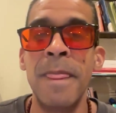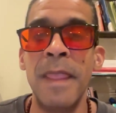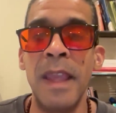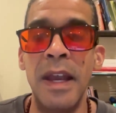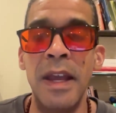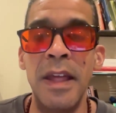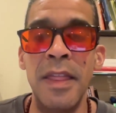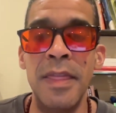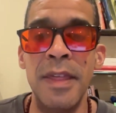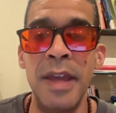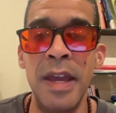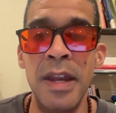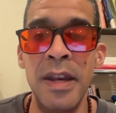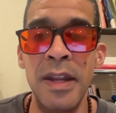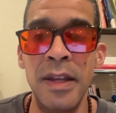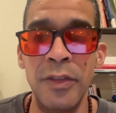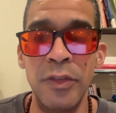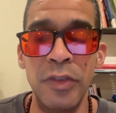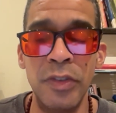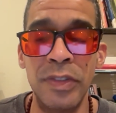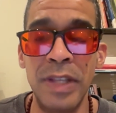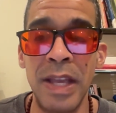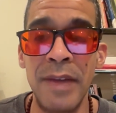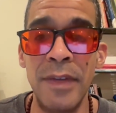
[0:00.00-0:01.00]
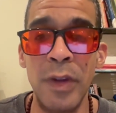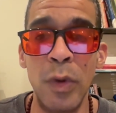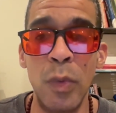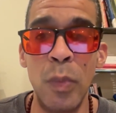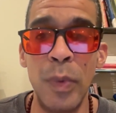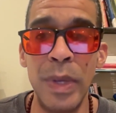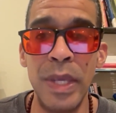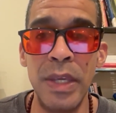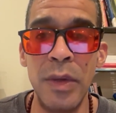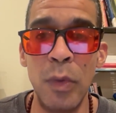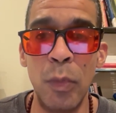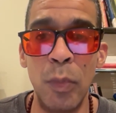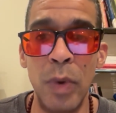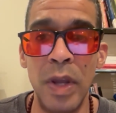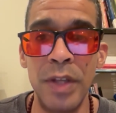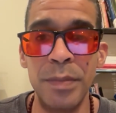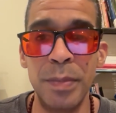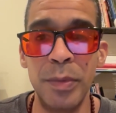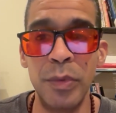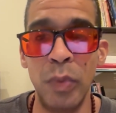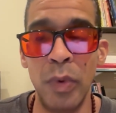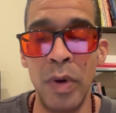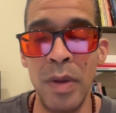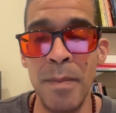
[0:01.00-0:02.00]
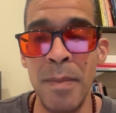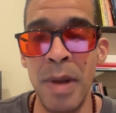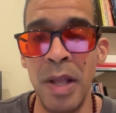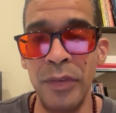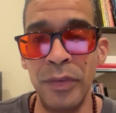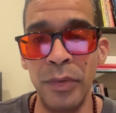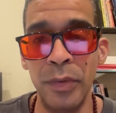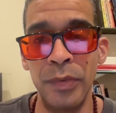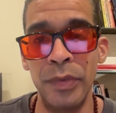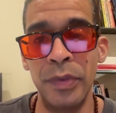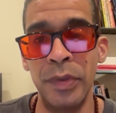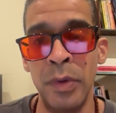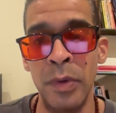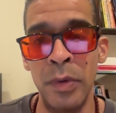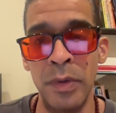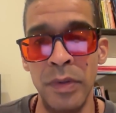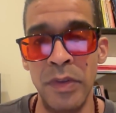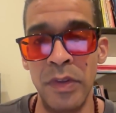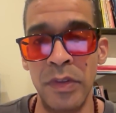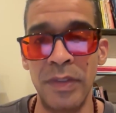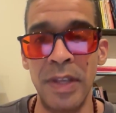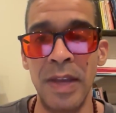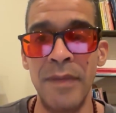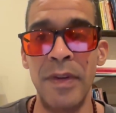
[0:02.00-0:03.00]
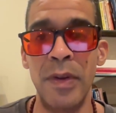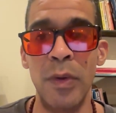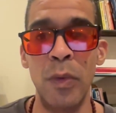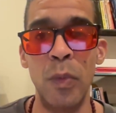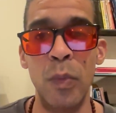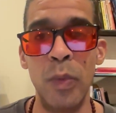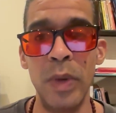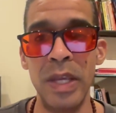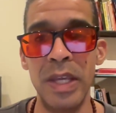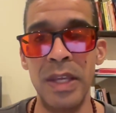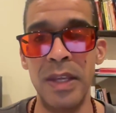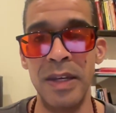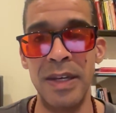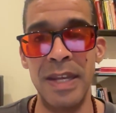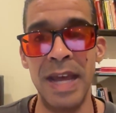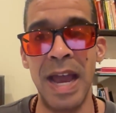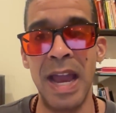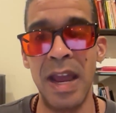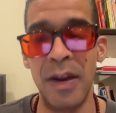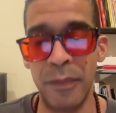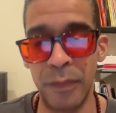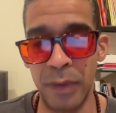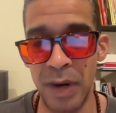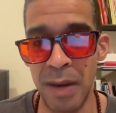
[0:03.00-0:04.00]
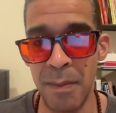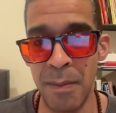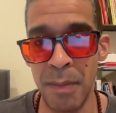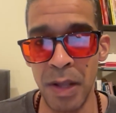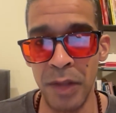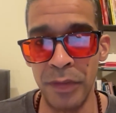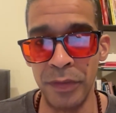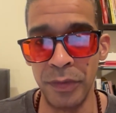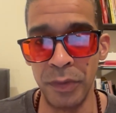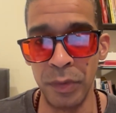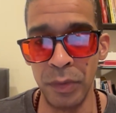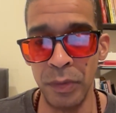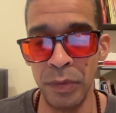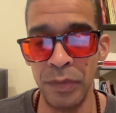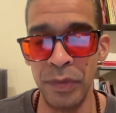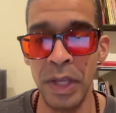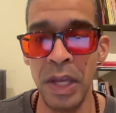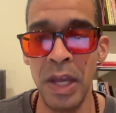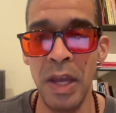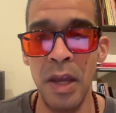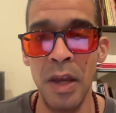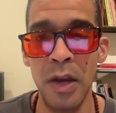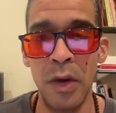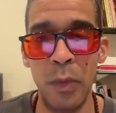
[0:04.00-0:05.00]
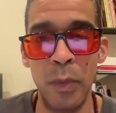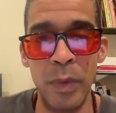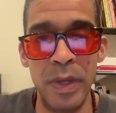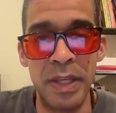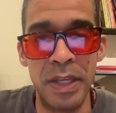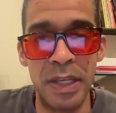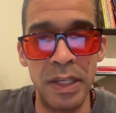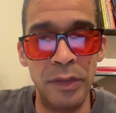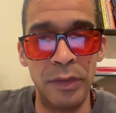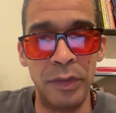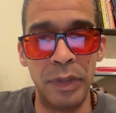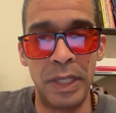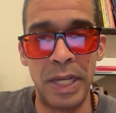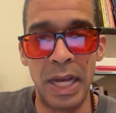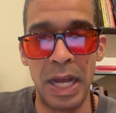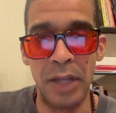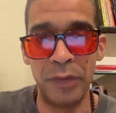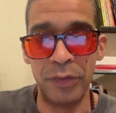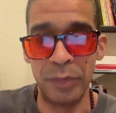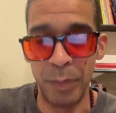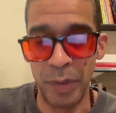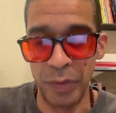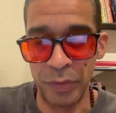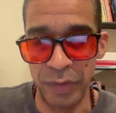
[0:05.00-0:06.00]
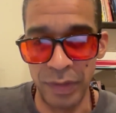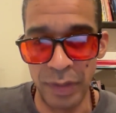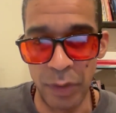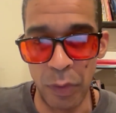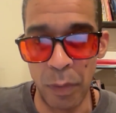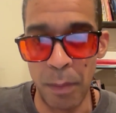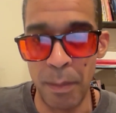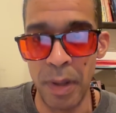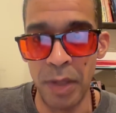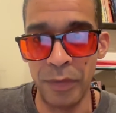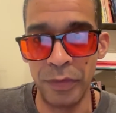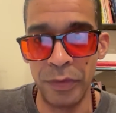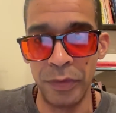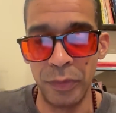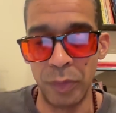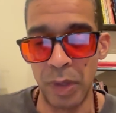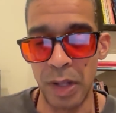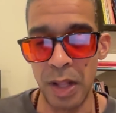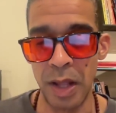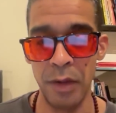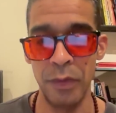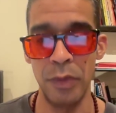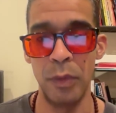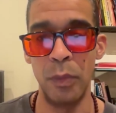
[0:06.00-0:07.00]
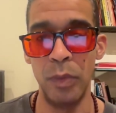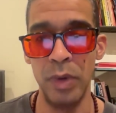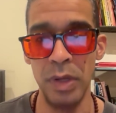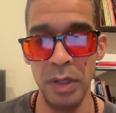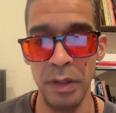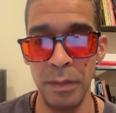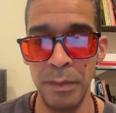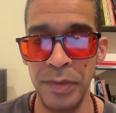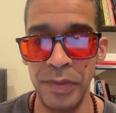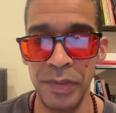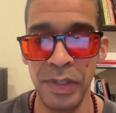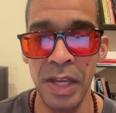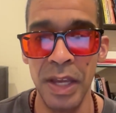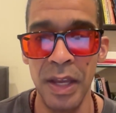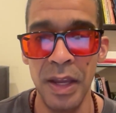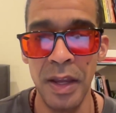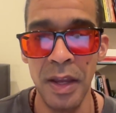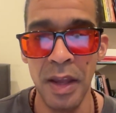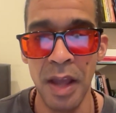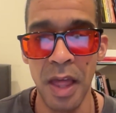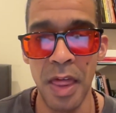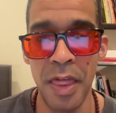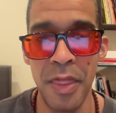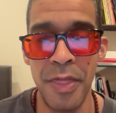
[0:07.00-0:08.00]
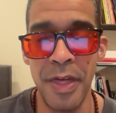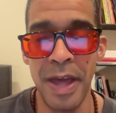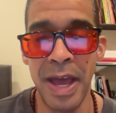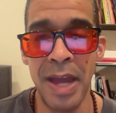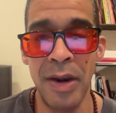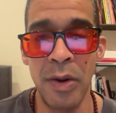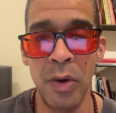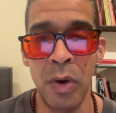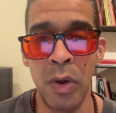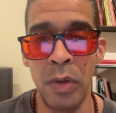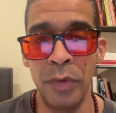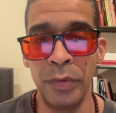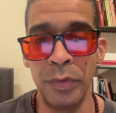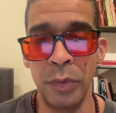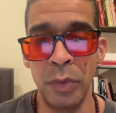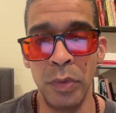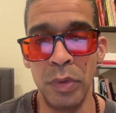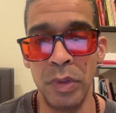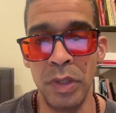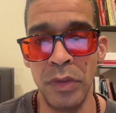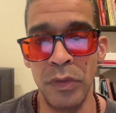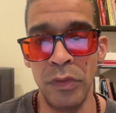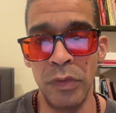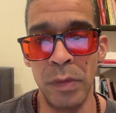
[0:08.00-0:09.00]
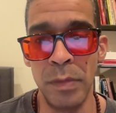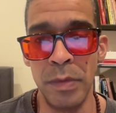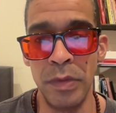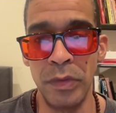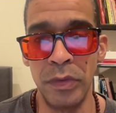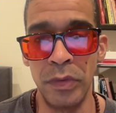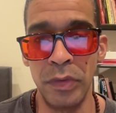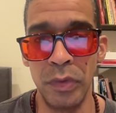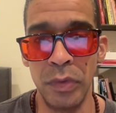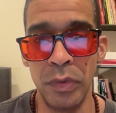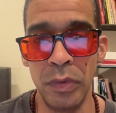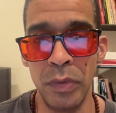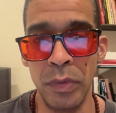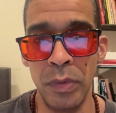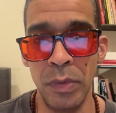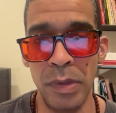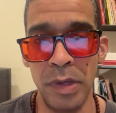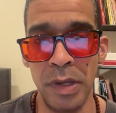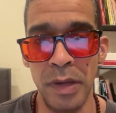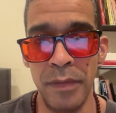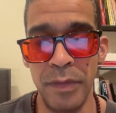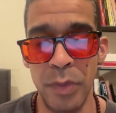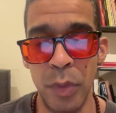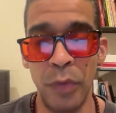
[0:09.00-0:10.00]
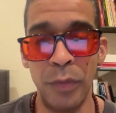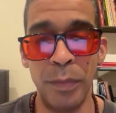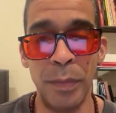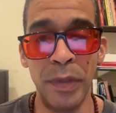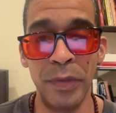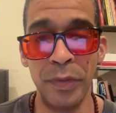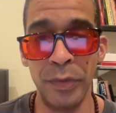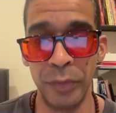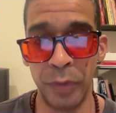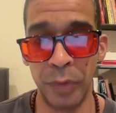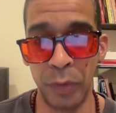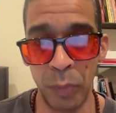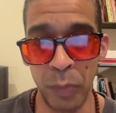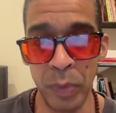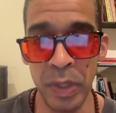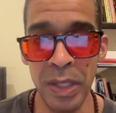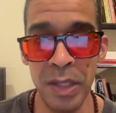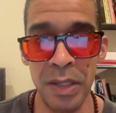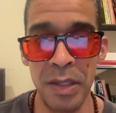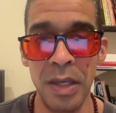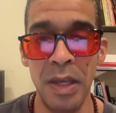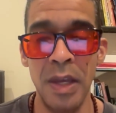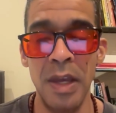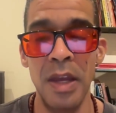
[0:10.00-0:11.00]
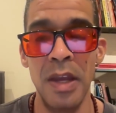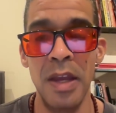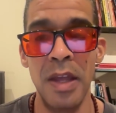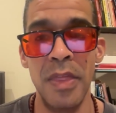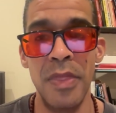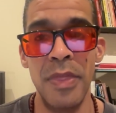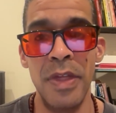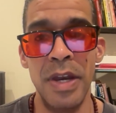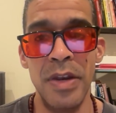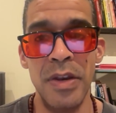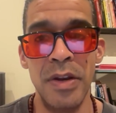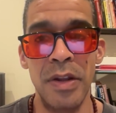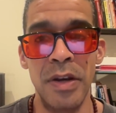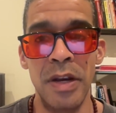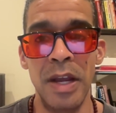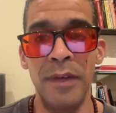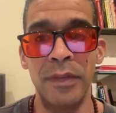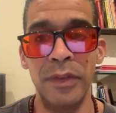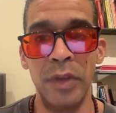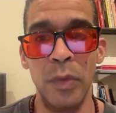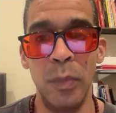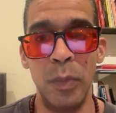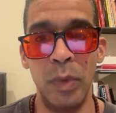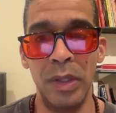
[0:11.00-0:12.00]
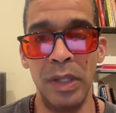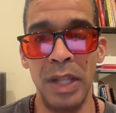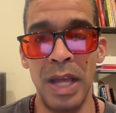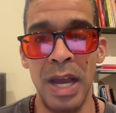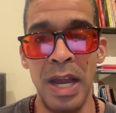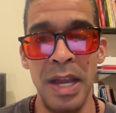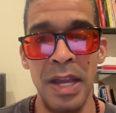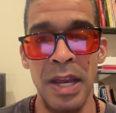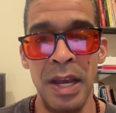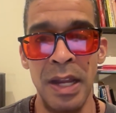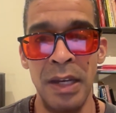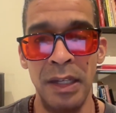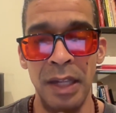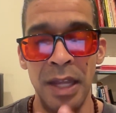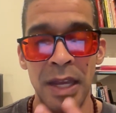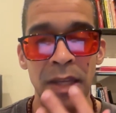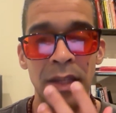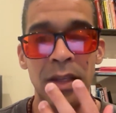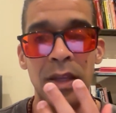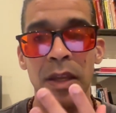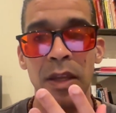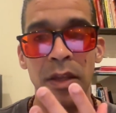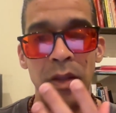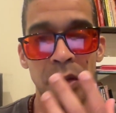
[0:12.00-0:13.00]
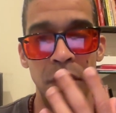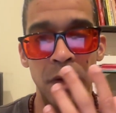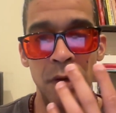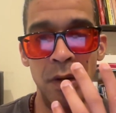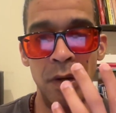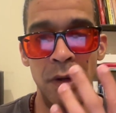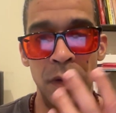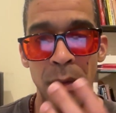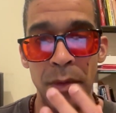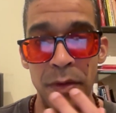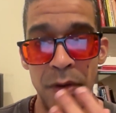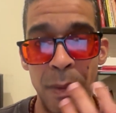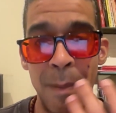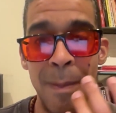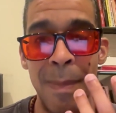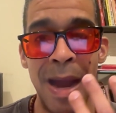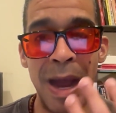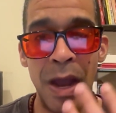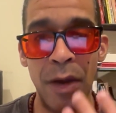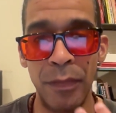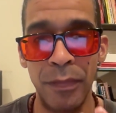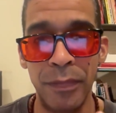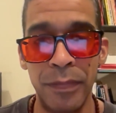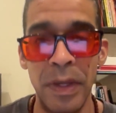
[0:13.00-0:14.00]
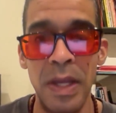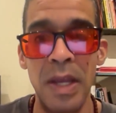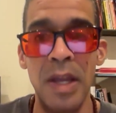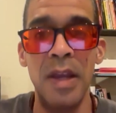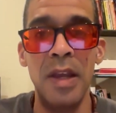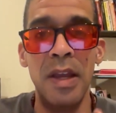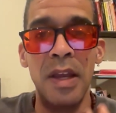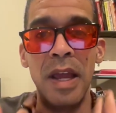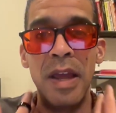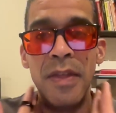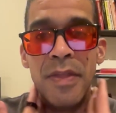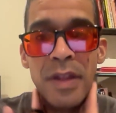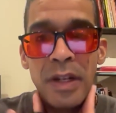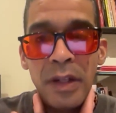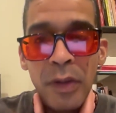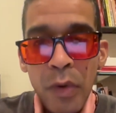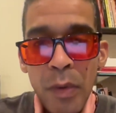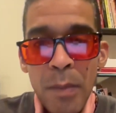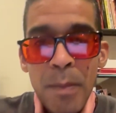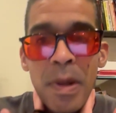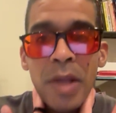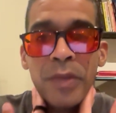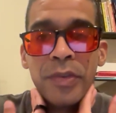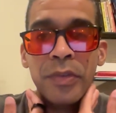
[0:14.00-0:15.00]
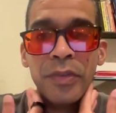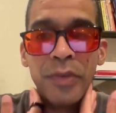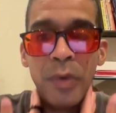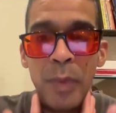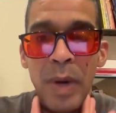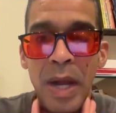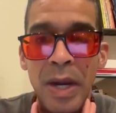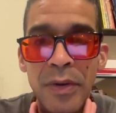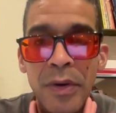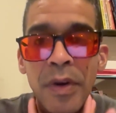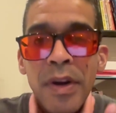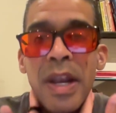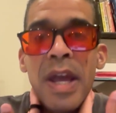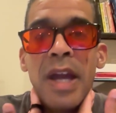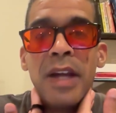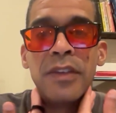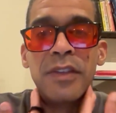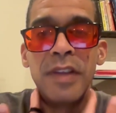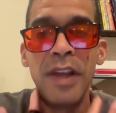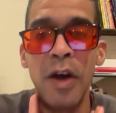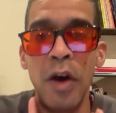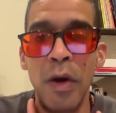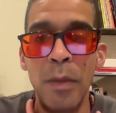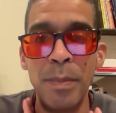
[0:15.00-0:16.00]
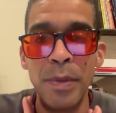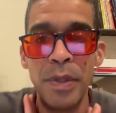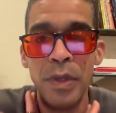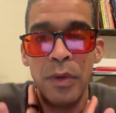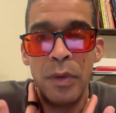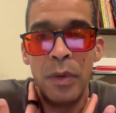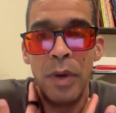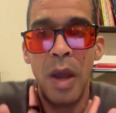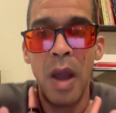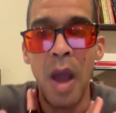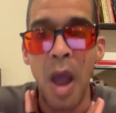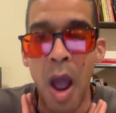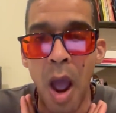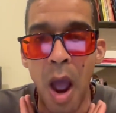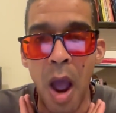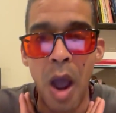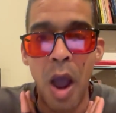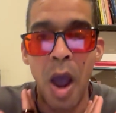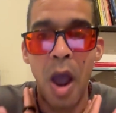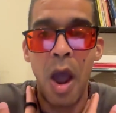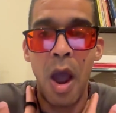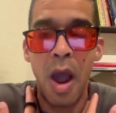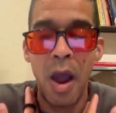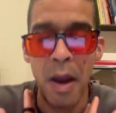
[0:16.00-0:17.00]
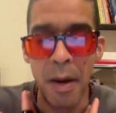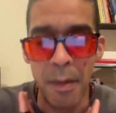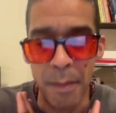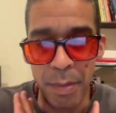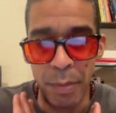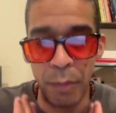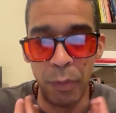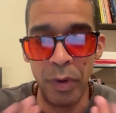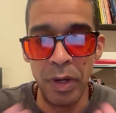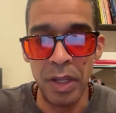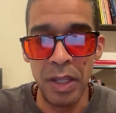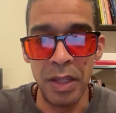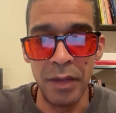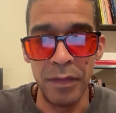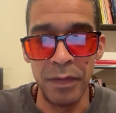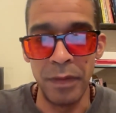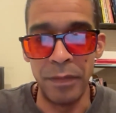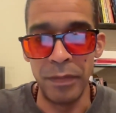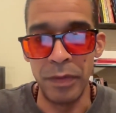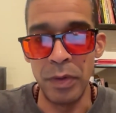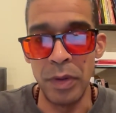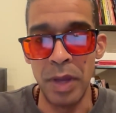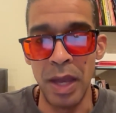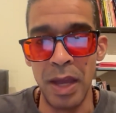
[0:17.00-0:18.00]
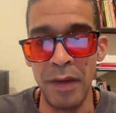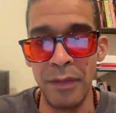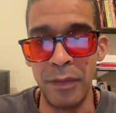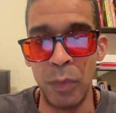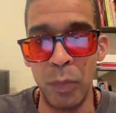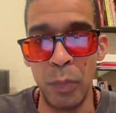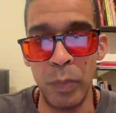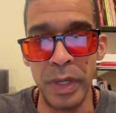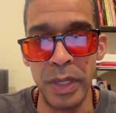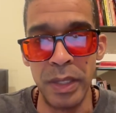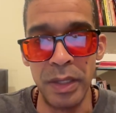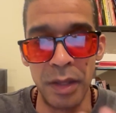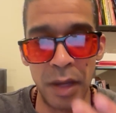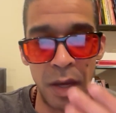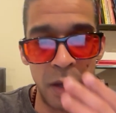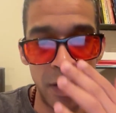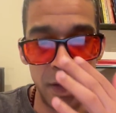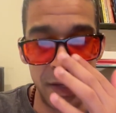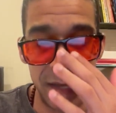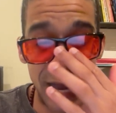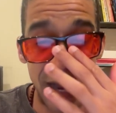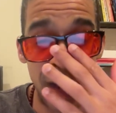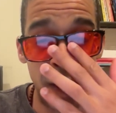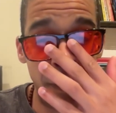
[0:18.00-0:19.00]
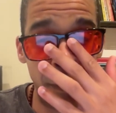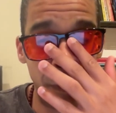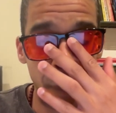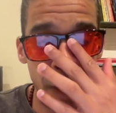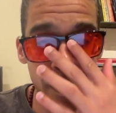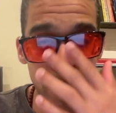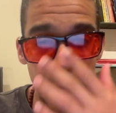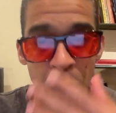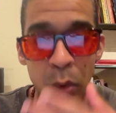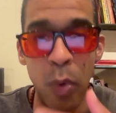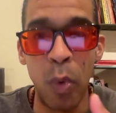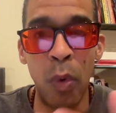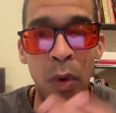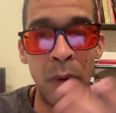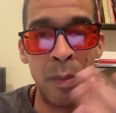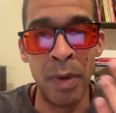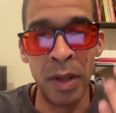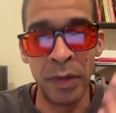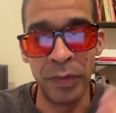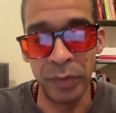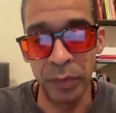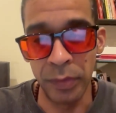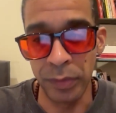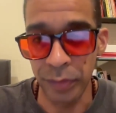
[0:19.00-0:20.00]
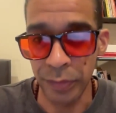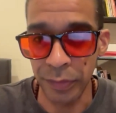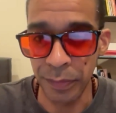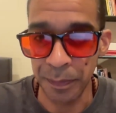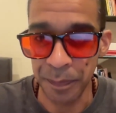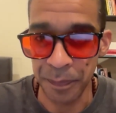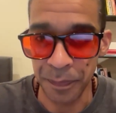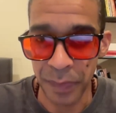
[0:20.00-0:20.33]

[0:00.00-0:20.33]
And then just having weak respiratory muscles. So just having weak diaphragm muscles, weak intercostal muscles, the little muscles along the ribs, that also contributes to, if those muscles are weak, then you're going to have to rely on like your mouth and the little muscles around your neck to help you breathe if you have a weak diaphragm and core muscles.